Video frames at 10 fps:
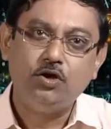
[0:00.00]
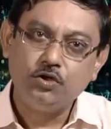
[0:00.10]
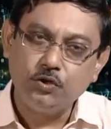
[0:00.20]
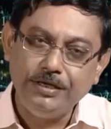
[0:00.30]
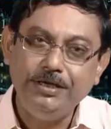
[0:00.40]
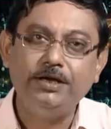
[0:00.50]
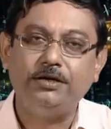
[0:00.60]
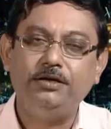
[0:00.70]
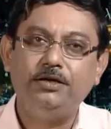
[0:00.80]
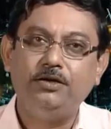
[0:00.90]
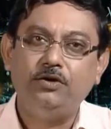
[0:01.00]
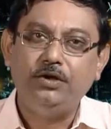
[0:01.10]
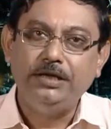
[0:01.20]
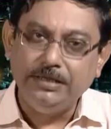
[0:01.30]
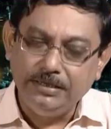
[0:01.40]
So here,
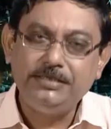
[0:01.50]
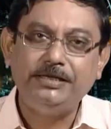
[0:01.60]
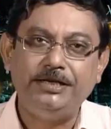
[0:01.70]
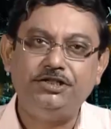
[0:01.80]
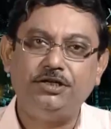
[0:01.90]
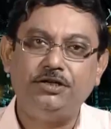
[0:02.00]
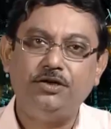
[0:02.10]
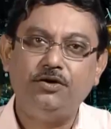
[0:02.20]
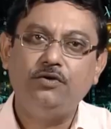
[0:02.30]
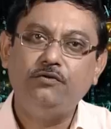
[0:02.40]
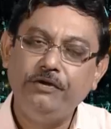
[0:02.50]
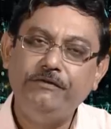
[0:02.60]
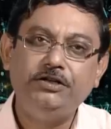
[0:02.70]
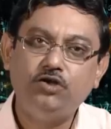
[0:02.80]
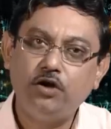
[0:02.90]
in this lecture, we
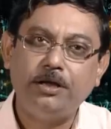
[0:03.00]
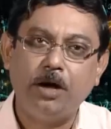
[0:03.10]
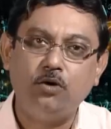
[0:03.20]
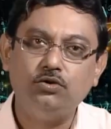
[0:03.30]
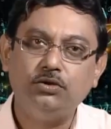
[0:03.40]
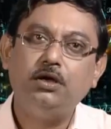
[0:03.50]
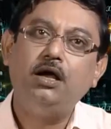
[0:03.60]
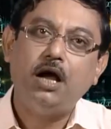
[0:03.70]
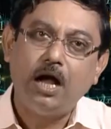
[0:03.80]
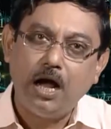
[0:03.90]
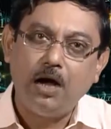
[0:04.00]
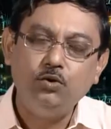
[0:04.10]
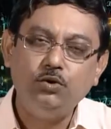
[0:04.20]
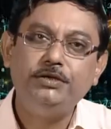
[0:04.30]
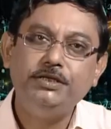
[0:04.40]
will talk about
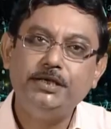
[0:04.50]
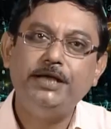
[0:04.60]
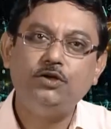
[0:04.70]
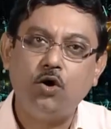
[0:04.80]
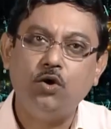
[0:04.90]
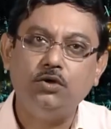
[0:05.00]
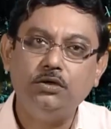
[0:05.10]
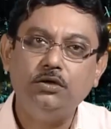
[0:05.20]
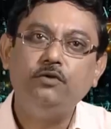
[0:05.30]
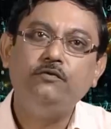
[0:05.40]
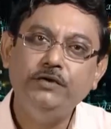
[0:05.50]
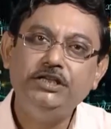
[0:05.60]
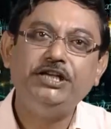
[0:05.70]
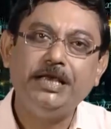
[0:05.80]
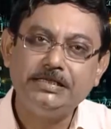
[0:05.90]
how to decide on
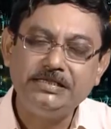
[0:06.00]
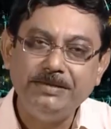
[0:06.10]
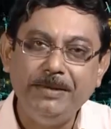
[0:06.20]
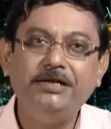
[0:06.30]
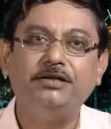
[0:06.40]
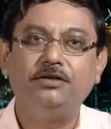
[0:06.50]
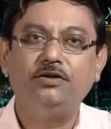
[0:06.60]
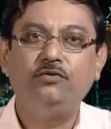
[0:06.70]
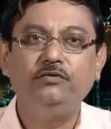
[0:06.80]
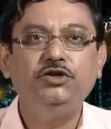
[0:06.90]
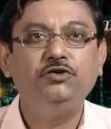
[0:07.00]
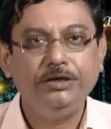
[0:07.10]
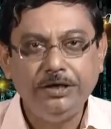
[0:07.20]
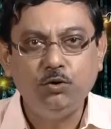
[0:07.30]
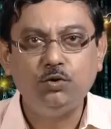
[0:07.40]
which estimator we should
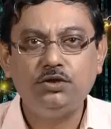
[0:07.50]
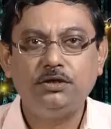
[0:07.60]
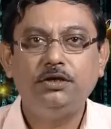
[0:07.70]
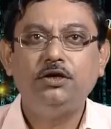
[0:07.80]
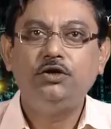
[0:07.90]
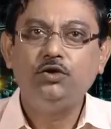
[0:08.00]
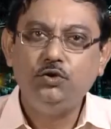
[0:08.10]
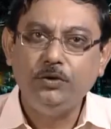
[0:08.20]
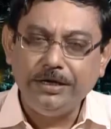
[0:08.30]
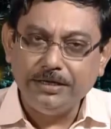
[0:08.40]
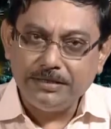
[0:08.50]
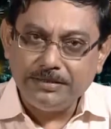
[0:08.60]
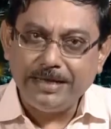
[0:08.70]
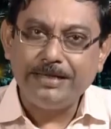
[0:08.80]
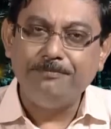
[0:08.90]
use to
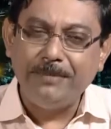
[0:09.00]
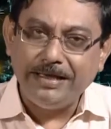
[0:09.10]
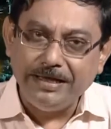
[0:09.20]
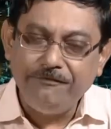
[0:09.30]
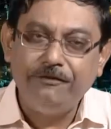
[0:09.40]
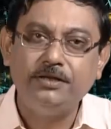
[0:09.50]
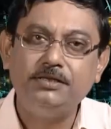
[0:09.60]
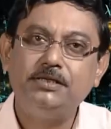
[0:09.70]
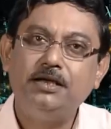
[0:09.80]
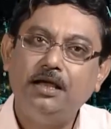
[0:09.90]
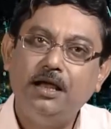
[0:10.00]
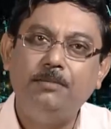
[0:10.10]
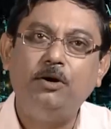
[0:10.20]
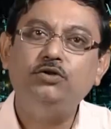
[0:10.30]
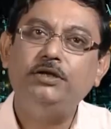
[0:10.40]
make inference
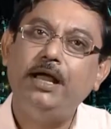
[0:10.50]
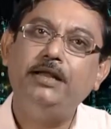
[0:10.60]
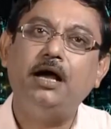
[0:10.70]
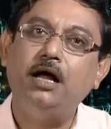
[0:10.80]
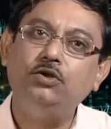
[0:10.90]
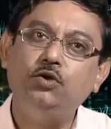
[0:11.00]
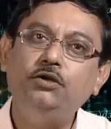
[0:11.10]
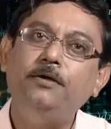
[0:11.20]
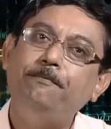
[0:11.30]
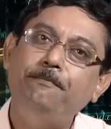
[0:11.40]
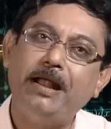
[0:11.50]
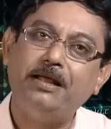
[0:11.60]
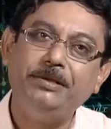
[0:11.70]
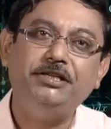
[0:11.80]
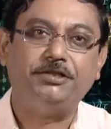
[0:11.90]
about an unknown
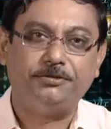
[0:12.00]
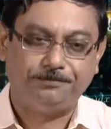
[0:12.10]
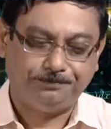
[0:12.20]
parameter.